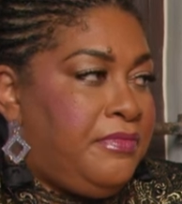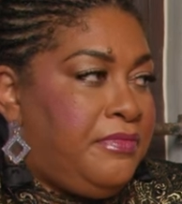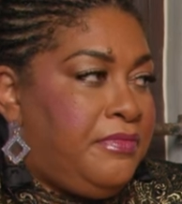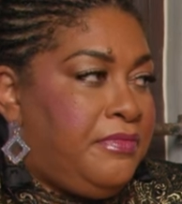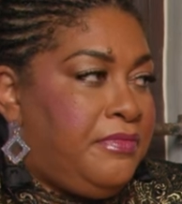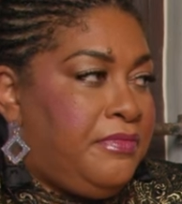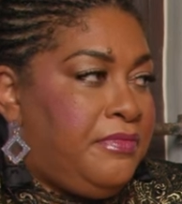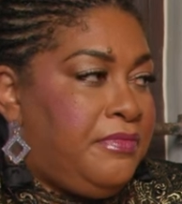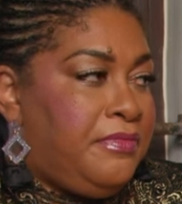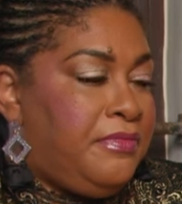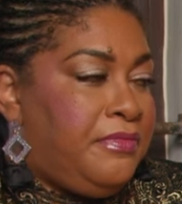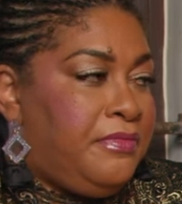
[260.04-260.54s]

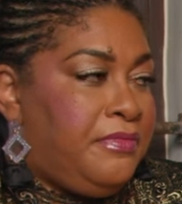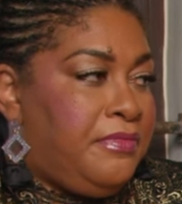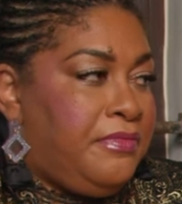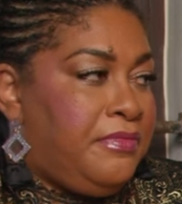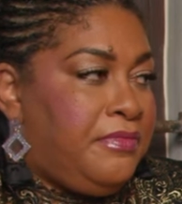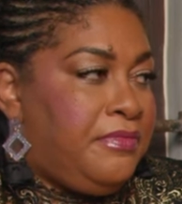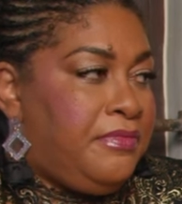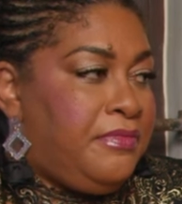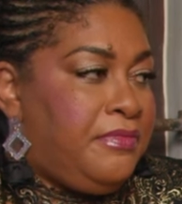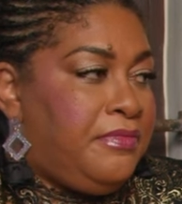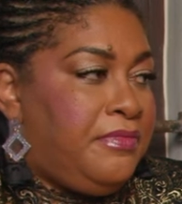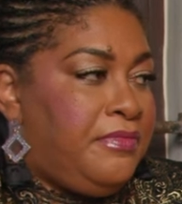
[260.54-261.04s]

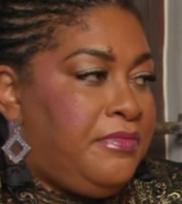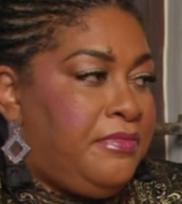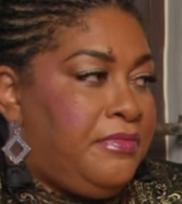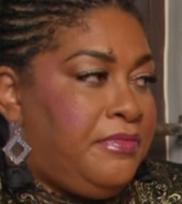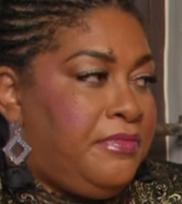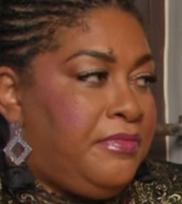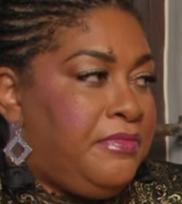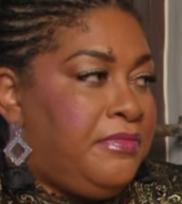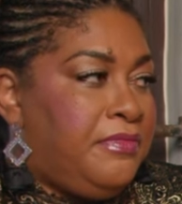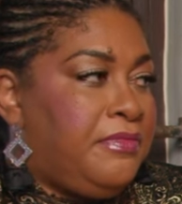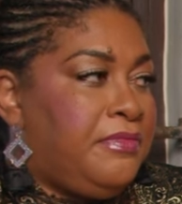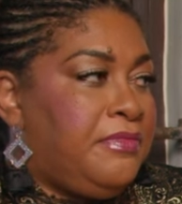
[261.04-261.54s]

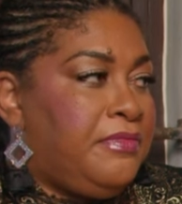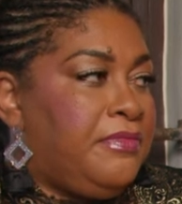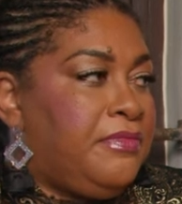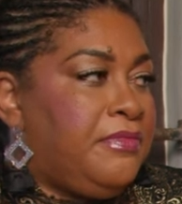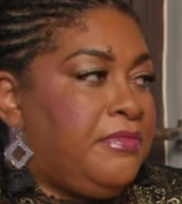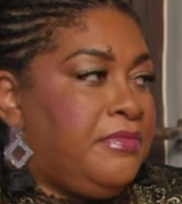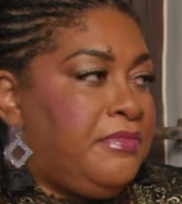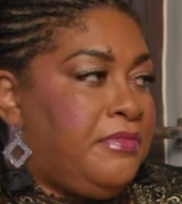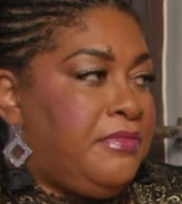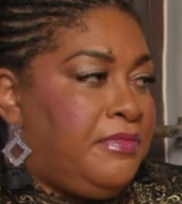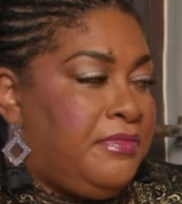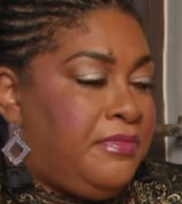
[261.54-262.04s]

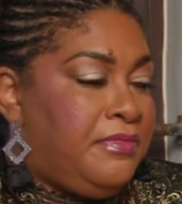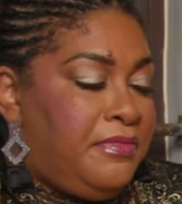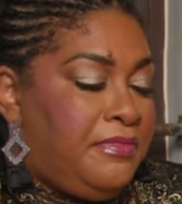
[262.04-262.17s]
(not speaking)